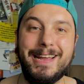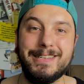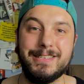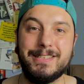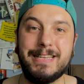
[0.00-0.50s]

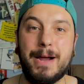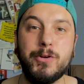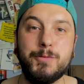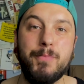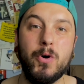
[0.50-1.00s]
is a
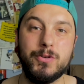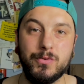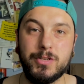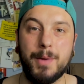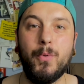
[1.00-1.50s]
sandwich box
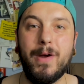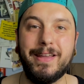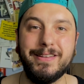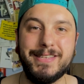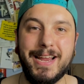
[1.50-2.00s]
or Tupperware
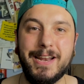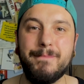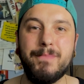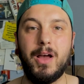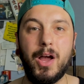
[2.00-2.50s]

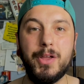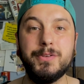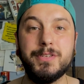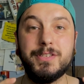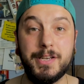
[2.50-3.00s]
container. I
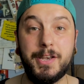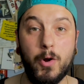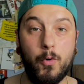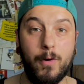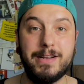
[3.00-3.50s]
use a
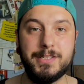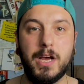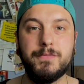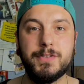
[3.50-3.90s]
Citadel Grass Tufts